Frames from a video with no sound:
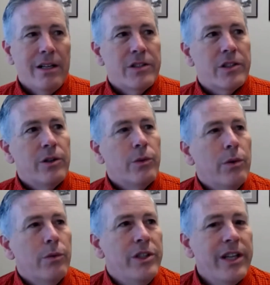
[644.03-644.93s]
So
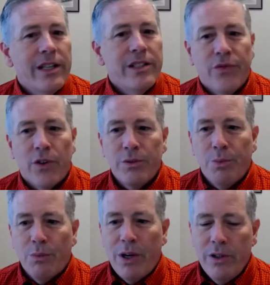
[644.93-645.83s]
when you guys first
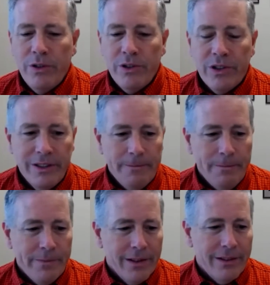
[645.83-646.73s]
proposed
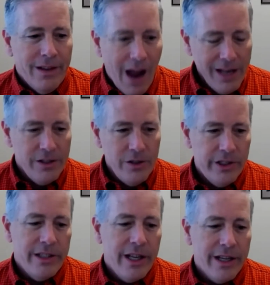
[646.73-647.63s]
not
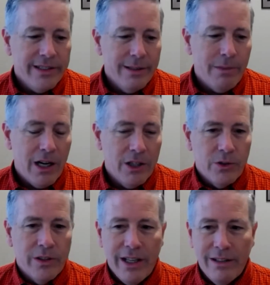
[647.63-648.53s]
using the SM
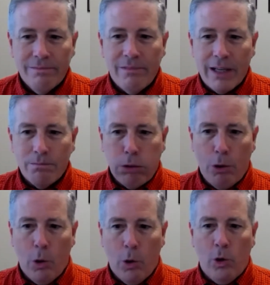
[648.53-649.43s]
module, that like
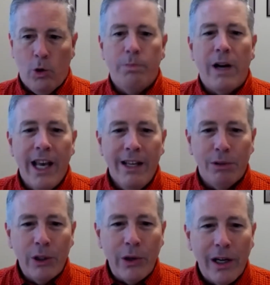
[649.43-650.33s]
my head
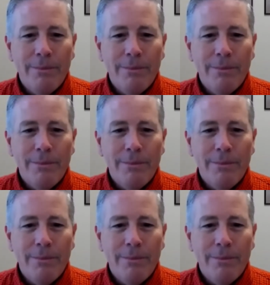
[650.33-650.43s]
blew up.